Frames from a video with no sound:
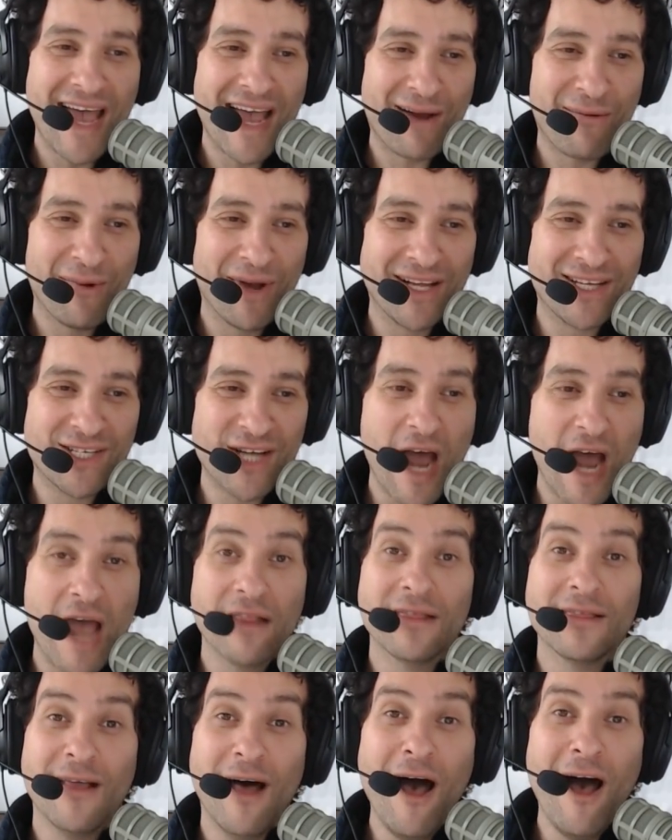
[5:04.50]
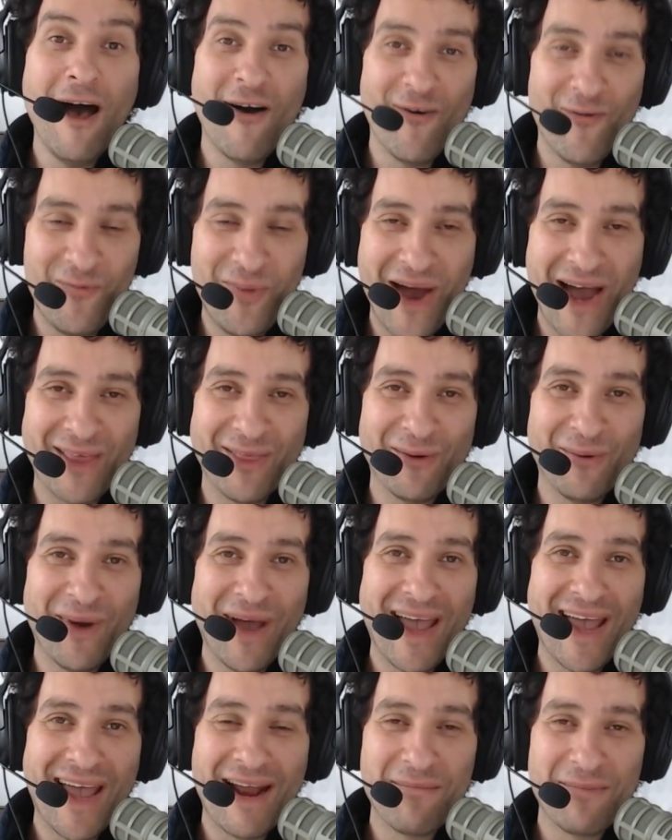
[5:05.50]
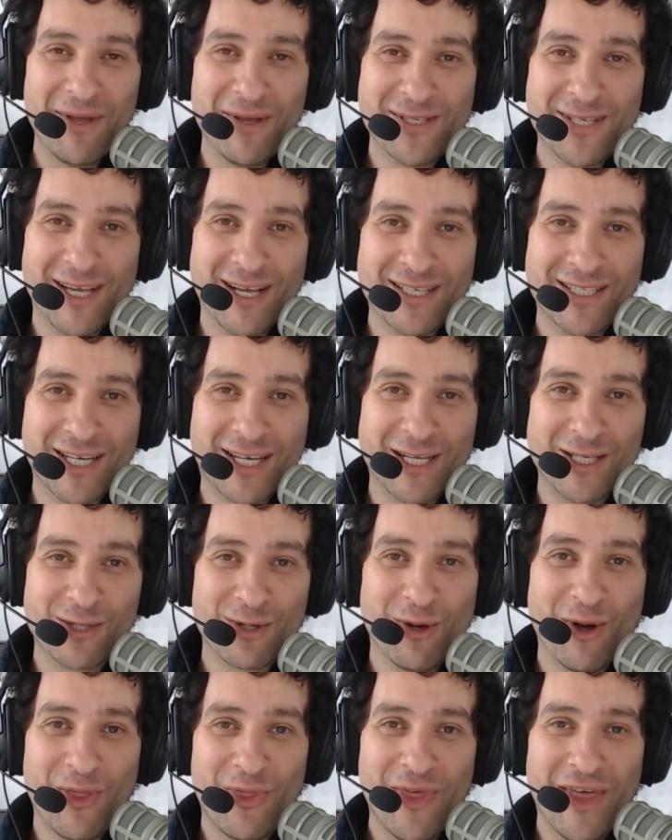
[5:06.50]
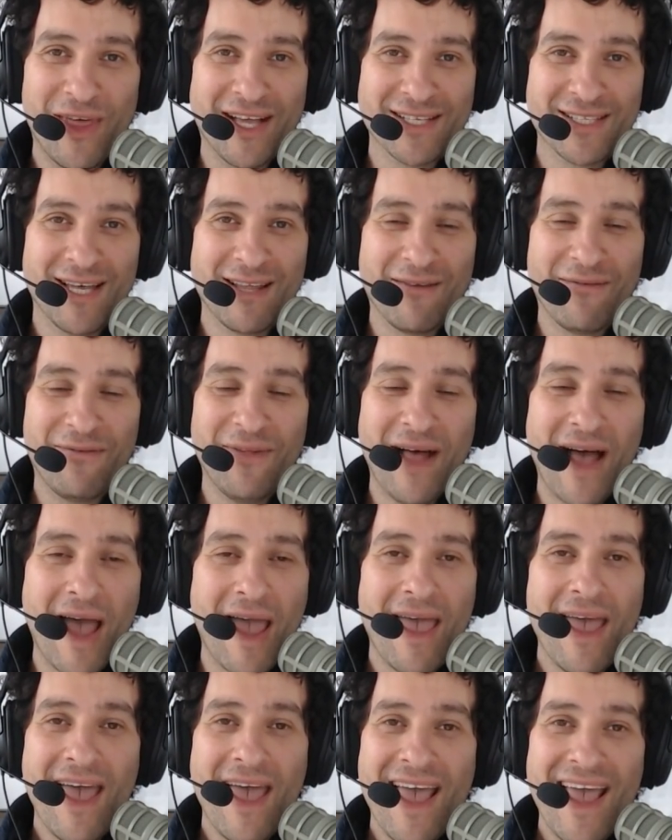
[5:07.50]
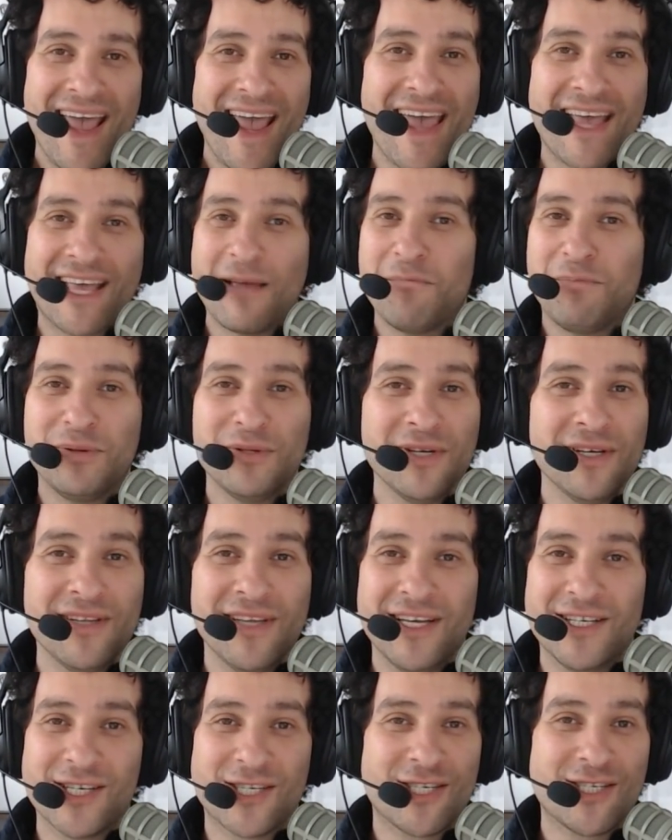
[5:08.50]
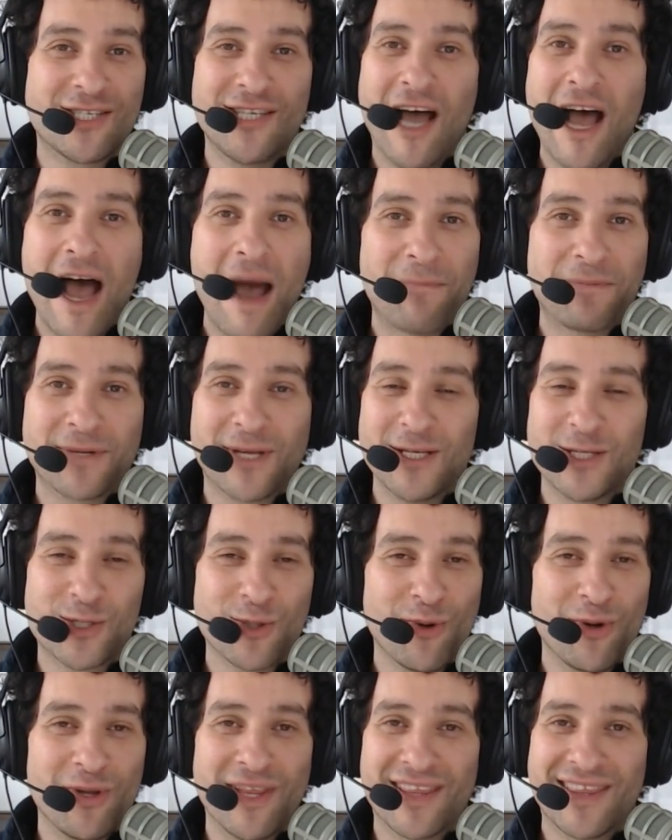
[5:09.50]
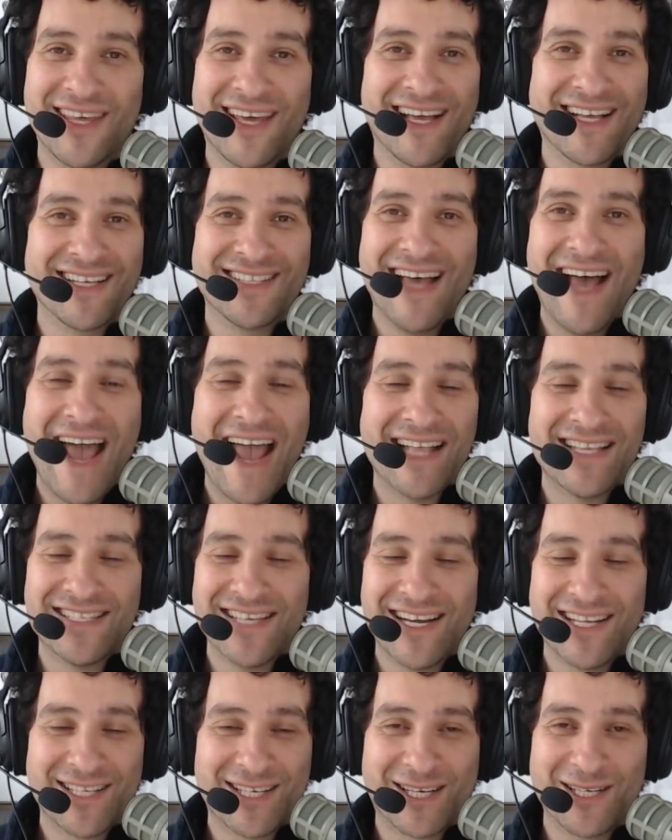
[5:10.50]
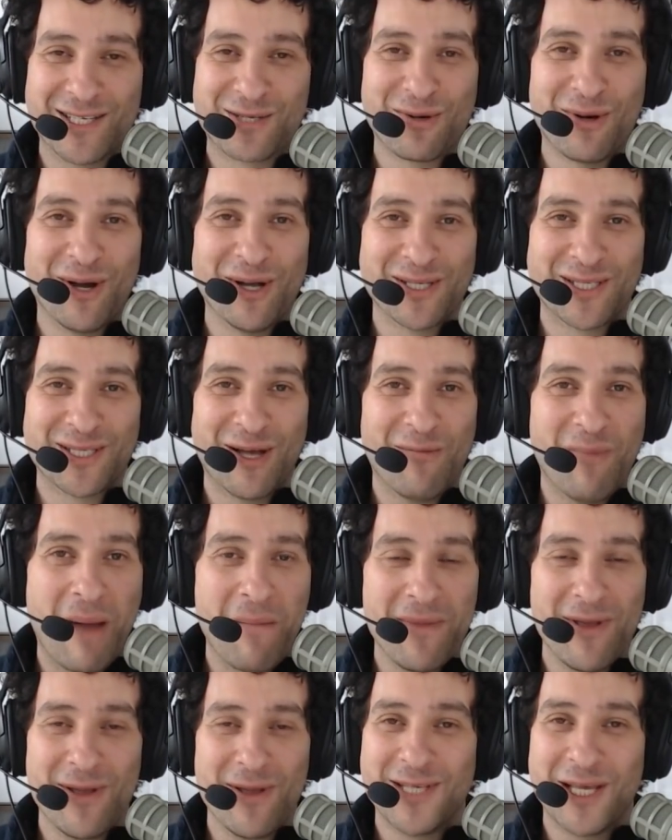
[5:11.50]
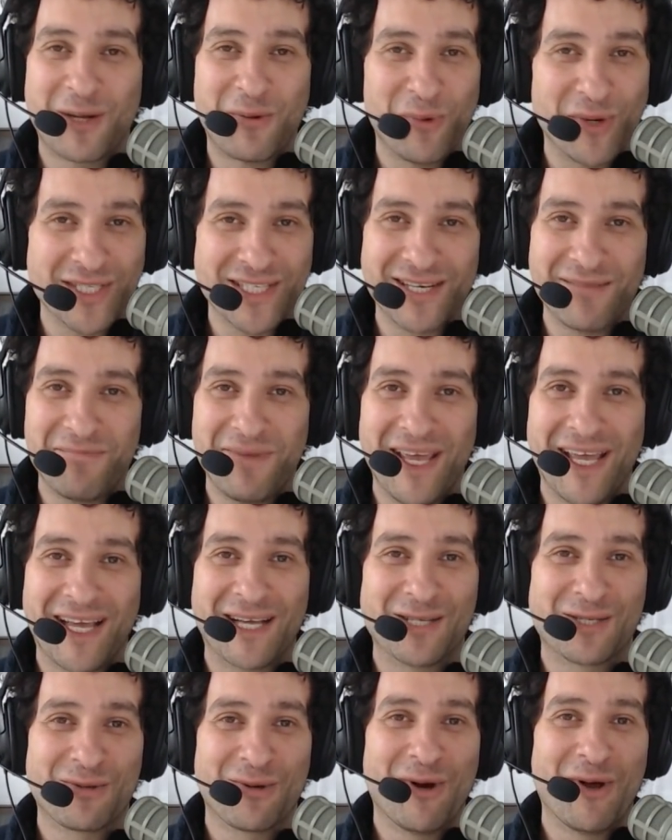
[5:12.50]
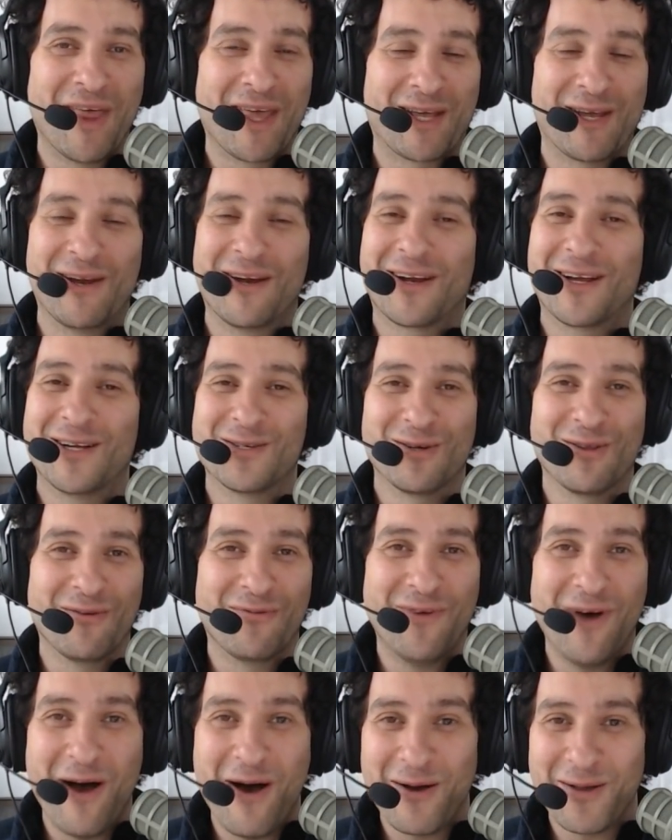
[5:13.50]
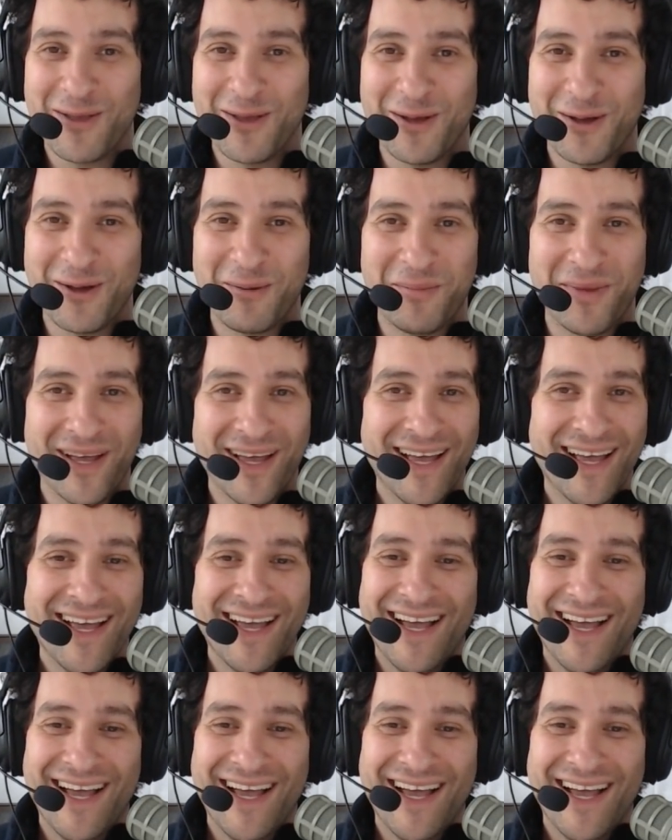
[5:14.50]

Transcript: Deck, which I love, by the way, and I'm using to control things on the fly, it completely just stopped controlling the things that I had set it to control. So my music wasn't being controlled. I couldn't control the volume.